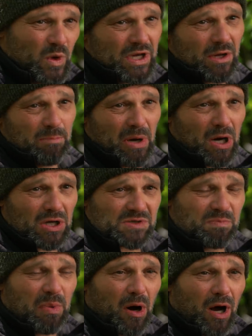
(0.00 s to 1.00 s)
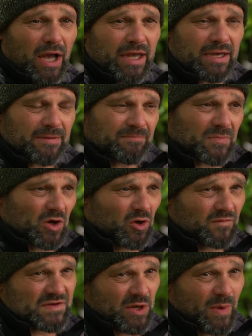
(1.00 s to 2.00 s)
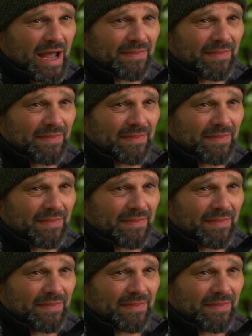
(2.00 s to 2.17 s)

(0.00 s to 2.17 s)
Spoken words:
Winter passed by, and obviously we